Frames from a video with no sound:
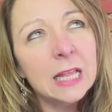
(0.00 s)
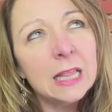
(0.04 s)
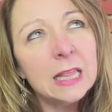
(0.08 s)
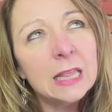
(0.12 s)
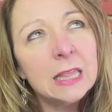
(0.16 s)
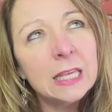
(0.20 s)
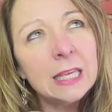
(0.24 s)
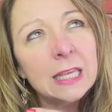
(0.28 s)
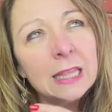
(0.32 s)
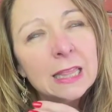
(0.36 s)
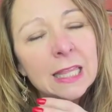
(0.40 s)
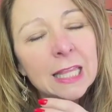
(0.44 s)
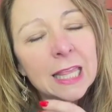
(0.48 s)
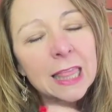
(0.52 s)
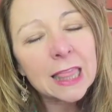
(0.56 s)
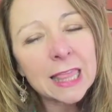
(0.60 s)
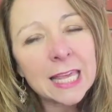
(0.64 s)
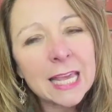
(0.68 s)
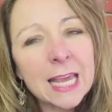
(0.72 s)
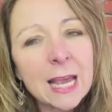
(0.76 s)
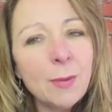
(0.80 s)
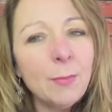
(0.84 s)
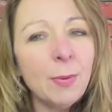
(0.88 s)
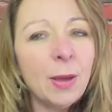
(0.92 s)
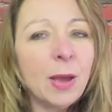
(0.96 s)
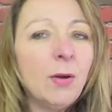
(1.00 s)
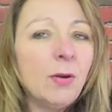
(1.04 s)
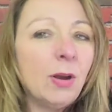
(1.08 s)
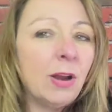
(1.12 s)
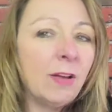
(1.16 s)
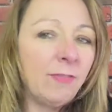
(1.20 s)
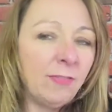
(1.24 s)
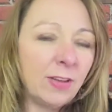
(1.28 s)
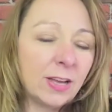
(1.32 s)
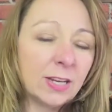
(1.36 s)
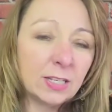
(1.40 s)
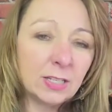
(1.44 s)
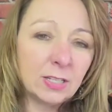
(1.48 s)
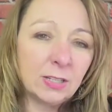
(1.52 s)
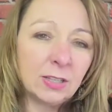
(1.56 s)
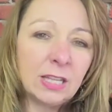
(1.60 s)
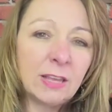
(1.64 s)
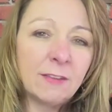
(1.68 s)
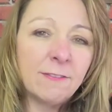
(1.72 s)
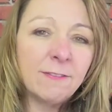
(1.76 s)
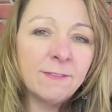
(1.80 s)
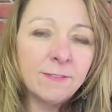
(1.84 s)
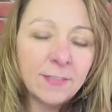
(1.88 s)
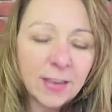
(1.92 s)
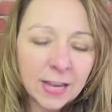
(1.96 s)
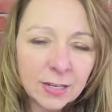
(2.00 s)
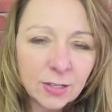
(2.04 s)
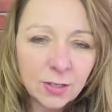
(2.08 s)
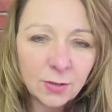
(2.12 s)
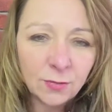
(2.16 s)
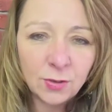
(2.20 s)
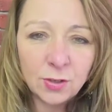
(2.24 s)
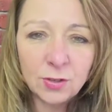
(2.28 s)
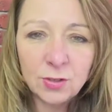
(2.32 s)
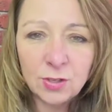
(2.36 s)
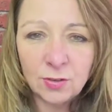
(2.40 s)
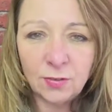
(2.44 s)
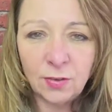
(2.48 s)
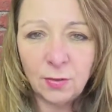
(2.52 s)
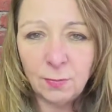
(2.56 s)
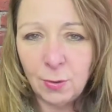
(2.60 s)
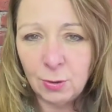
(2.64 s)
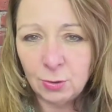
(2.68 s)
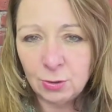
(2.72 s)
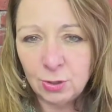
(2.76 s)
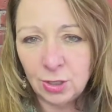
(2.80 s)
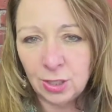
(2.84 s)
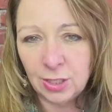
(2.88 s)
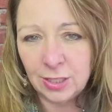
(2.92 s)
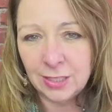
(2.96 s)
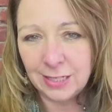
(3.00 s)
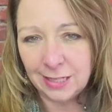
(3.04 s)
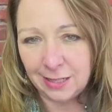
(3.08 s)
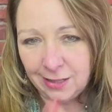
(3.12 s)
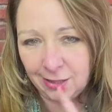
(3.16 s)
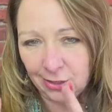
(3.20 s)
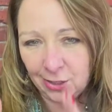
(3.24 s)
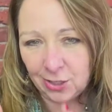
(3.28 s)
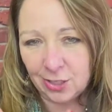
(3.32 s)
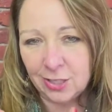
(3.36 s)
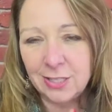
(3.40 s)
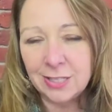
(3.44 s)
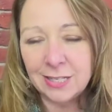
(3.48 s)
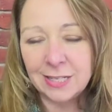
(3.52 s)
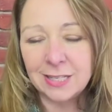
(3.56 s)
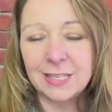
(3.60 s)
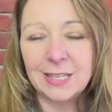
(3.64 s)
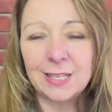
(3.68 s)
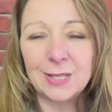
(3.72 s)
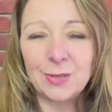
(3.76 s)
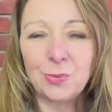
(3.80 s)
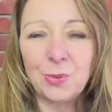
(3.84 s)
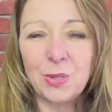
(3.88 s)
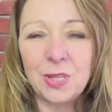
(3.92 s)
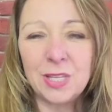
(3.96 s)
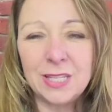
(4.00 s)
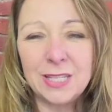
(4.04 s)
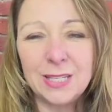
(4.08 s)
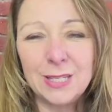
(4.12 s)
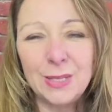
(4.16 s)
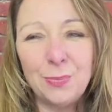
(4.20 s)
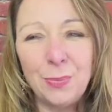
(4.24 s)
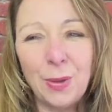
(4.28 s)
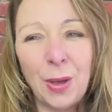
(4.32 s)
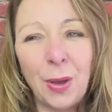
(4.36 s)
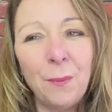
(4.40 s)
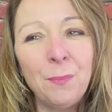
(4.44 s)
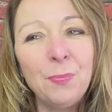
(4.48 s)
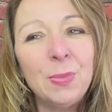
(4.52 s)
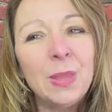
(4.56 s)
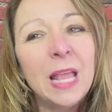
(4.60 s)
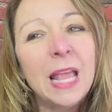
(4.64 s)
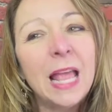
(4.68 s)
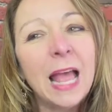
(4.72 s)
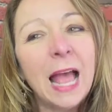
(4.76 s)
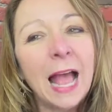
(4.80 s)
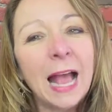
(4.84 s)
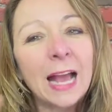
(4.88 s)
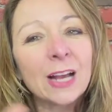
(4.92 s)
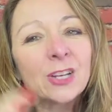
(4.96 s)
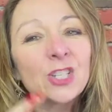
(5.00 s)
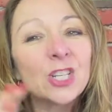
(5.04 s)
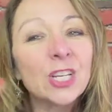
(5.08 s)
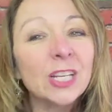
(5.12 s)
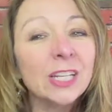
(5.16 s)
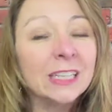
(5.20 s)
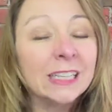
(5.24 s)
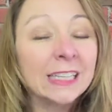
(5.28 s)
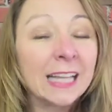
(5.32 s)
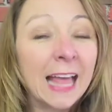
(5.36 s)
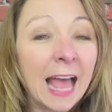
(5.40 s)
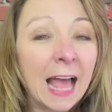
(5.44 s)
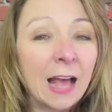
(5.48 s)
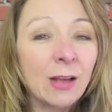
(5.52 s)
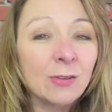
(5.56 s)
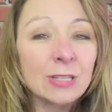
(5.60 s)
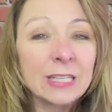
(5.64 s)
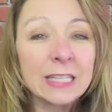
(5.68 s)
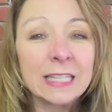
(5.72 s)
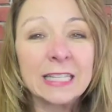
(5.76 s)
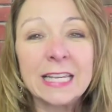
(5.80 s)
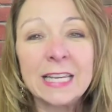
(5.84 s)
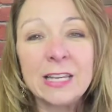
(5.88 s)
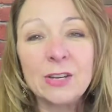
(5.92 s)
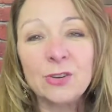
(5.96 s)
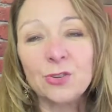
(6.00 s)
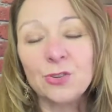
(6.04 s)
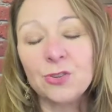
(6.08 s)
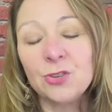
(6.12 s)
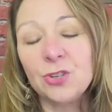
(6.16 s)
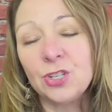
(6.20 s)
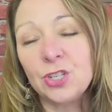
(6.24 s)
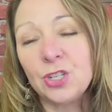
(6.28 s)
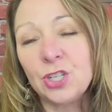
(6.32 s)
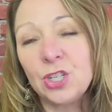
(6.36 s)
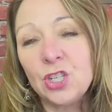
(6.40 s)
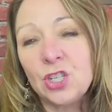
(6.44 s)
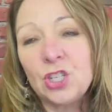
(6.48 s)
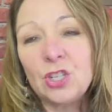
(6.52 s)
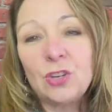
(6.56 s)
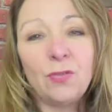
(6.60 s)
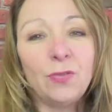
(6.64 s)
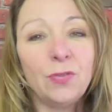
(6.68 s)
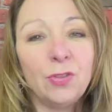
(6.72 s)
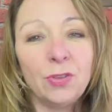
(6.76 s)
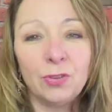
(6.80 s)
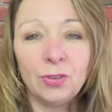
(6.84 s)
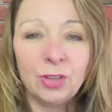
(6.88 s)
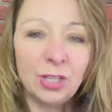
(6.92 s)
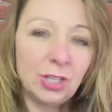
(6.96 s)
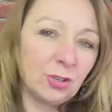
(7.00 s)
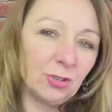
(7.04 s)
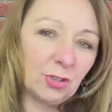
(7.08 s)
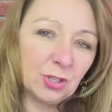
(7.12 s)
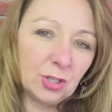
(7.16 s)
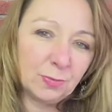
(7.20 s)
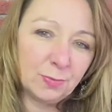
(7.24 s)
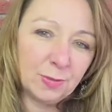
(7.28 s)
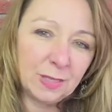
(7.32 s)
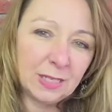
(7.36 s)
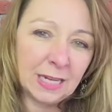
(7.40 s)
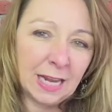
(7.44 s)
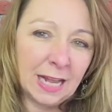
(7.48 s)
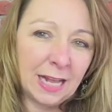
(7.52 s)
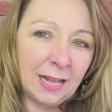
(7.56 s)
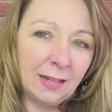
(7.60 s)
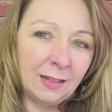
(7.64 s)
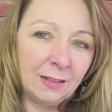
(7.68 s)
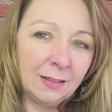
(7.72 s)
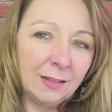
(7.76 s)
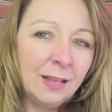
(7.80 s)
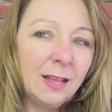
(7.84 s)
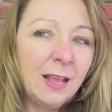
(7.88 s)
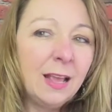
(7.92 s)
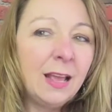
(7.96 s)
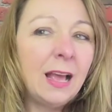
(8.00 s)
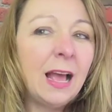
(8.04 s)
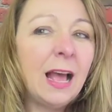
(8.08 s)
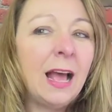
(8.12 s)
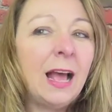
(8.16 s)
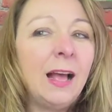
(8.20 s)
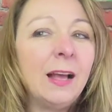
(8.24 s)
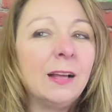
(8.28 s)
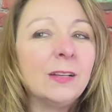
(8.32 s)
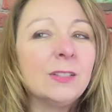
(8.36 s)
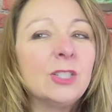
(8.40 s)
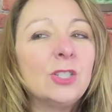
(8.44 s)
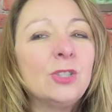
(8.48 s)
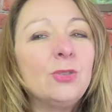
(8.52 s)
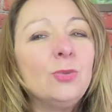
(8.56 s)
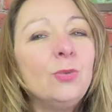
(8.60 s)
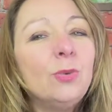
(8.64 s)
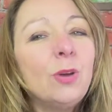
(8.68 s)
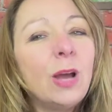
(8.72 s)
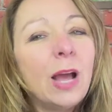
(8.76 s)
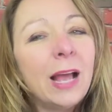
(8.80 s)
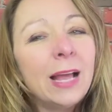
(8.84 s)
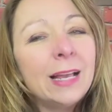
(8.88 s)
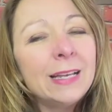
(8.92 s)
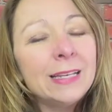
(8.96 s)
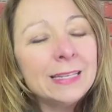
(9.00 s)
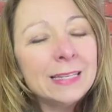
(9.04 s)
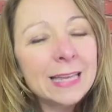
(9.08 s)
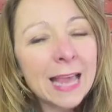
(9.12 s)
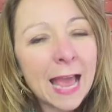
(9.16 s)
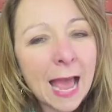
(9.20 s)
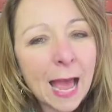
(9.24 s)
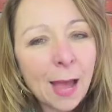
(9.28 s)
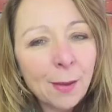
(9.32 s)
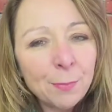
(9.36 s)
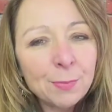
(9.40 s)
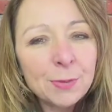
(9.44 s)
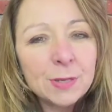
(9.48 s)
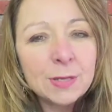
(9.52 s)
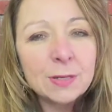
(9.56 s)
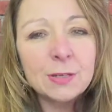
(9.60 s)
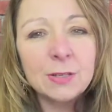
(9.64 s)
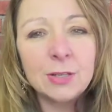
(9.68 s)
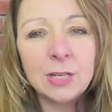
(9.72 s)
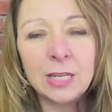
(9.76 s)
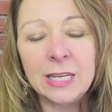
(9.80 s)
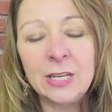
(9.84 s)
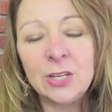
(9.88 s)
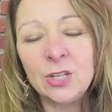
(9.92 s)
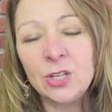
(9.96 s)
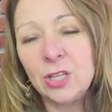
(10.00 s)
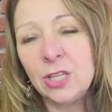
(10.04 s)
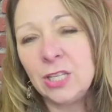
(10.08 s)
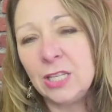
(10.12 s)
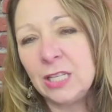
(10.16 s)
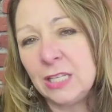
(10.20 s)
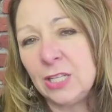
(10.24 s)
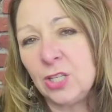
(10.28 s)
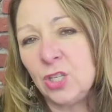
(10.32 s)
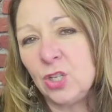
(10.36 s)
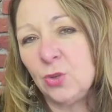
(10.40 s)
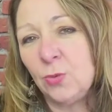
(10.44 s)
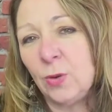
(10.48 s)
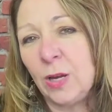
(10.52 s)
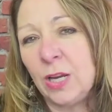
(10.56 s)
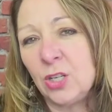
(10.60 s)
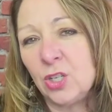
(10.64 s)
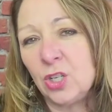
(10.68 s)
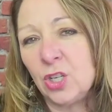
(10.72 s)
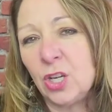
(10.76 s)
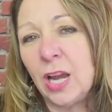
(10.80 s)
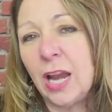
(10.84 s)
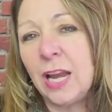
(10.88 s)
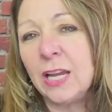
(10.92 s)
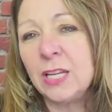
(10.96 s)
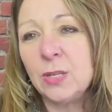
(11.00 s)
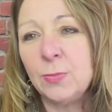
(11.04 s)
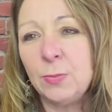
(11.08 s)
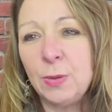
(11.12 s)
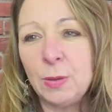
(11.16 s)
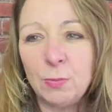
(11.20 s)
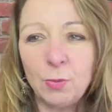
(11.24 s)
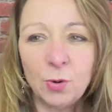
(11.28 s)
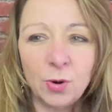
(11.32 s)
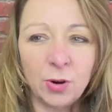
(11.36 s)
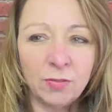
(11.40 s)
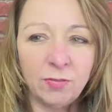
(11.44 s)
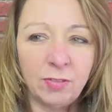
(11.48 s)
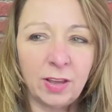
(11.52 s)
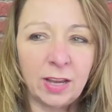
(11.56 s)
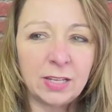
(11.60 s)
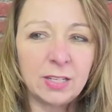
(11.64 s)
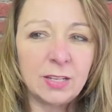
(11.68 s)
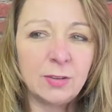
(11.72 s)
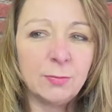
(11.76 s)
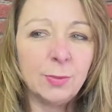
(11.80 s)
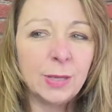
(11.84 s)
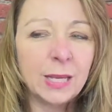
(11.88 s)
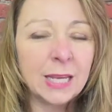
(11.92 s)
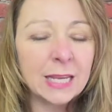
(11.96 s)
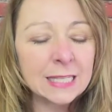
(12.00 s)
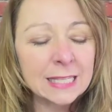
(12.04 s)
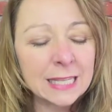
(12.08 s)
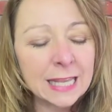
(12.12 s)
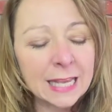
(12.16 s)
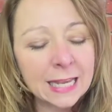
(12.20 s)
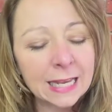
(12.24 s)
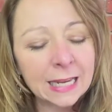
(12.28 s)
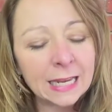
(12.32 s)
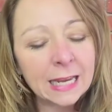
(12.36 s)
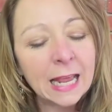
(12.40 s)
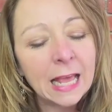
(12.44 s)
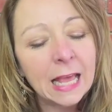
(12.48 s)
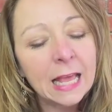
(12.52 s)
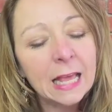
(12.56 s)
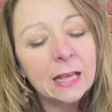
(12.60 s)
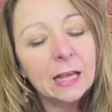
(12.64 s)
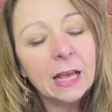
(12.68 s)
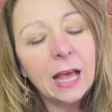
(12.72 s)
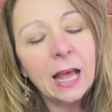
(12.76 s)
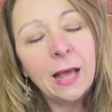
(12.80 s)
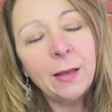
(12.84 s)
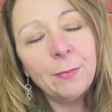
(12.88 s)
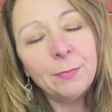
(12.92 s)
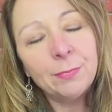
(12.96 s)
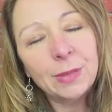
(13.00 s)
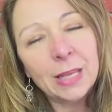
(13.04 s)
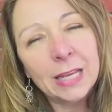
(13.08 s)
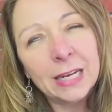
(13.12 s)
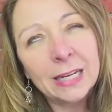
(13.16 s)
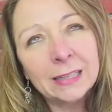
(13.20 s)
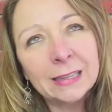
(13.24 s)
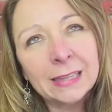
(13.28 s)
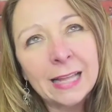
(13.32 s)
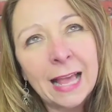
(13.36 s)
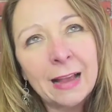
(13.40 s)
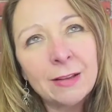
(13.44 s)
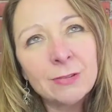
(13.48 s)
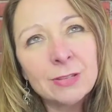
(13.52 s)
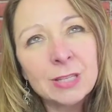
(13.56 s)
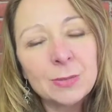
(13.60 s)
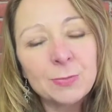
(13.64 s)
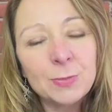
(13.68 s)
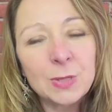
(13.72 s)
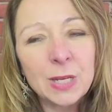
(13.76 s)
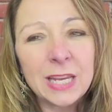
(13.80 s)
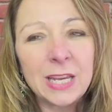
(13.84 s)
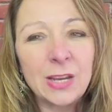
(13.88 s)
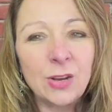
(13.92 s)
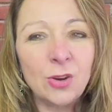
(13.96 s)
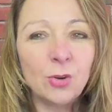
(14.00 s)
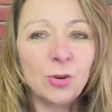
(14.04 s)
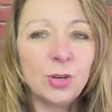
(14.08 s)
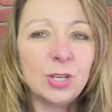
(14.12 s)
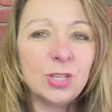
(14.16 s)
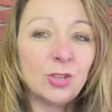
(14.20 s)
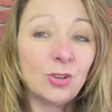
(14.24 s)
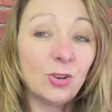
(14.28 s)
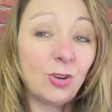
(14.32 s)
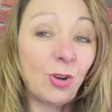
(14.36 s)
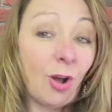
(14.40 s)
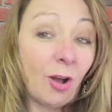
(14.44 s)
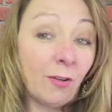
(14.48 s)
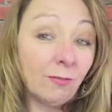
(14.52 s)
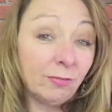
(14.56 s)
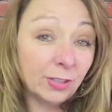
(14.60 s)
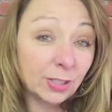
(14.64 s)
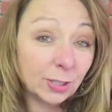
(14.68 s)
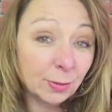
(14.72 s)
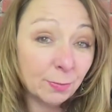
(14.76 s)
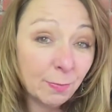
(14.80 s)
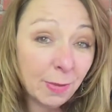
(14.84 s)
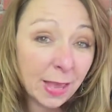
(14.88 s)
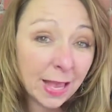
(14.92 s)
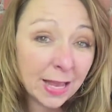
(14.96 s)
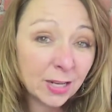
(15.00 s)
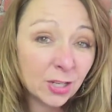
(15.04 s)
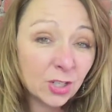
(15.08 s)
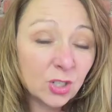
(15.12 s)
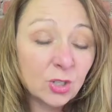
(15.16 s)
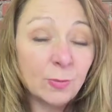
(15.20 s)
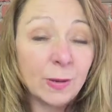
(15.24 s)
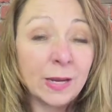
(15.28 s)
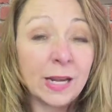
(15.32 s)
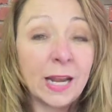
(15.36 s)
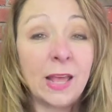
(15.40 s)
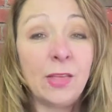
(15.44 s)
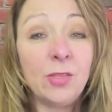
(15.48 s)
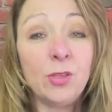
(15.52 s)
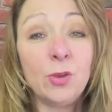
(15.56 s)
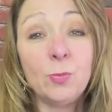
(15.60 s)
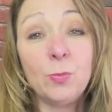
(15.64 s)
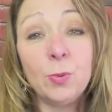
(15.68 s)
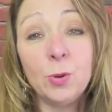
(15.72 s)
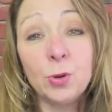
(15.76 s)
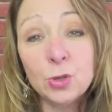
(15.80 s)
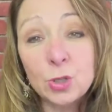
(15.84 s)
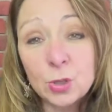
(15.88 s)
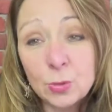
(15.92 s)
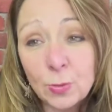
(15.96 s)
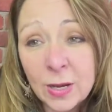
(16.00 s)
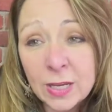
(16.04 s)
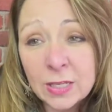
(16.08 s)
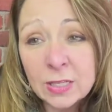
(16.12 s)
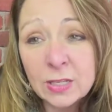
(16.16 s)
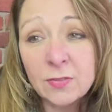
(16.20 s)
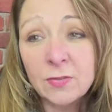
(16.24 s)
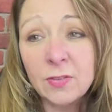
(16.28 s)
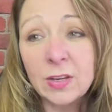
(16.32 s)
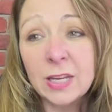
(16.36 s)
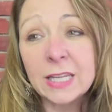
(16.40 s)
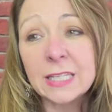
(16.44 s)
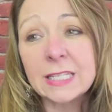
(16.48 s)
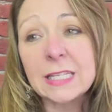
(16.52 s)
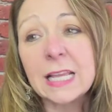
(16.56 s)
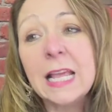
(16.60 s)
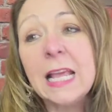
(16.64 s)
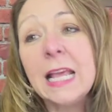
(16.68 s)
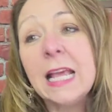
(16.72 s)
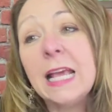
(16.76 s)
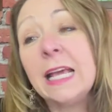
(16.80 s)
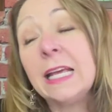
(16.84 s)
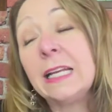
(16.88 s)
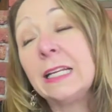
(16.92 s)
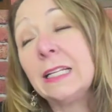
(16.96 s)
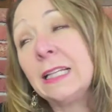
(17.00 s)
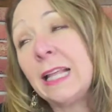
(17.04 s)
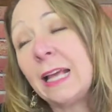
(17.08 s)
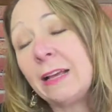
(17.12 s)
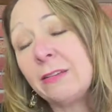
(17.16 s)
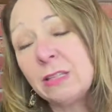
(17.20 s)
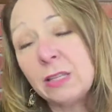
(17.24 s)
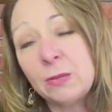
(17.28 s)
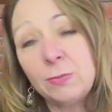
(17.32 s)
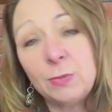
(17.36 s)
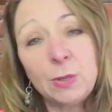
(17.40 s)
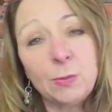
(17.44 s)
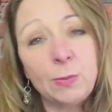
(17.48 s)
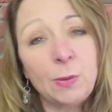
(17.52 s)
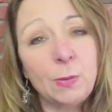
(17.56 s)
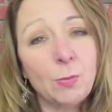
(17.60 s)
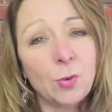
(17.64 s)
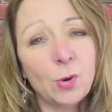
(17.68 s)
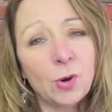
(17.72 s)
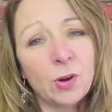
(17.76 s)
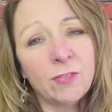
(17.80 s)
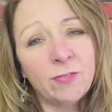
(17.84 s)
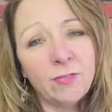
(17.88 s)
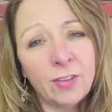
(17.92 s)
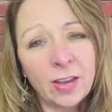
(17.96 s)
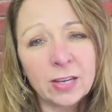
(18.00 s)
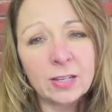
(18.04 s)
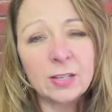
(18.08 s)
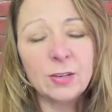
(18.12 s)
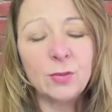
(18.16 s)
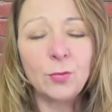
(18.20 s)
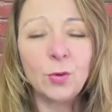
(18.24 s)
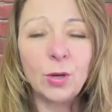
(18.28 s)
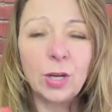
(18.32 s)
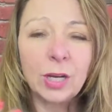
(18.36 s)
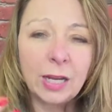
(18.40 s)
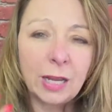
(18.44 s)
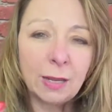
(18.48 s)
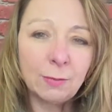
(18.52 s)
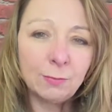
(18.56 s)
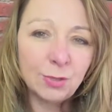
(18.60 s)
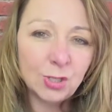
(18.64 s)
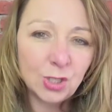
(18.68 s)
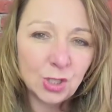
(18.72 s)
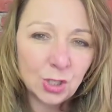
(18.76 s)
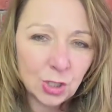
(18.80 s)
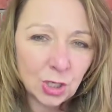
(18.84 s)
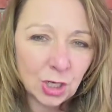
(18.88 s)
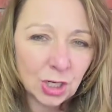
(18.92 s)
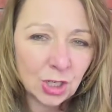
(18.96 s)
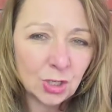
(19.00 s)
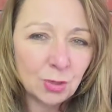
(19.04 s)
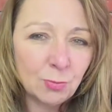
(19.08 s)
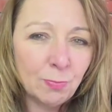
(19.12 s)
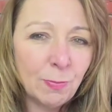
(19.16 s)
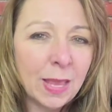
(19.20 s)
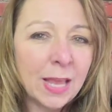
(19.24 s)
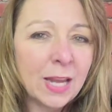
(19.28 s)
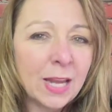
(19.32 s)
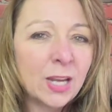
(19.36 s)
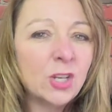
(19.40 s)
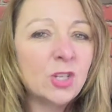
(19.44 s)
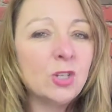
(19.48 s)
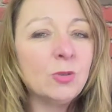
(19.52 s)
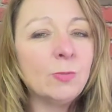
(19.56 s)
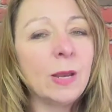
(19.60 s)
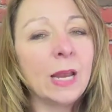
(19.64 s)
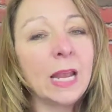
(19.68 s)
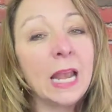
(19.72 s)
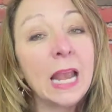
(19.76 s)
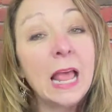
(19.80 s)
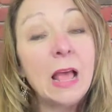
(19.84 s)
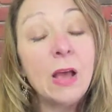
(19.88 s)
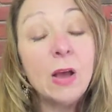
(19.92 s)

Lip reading: The thing about the effective use of emotional intelligence, because that's what this is about, actually allows leaders to shift their leadership style, to adapt into the situation and to be more effective, because they can, it allows them to increase their conflict management and their persuasiveness. It allows them to be more effective when it comes to change management,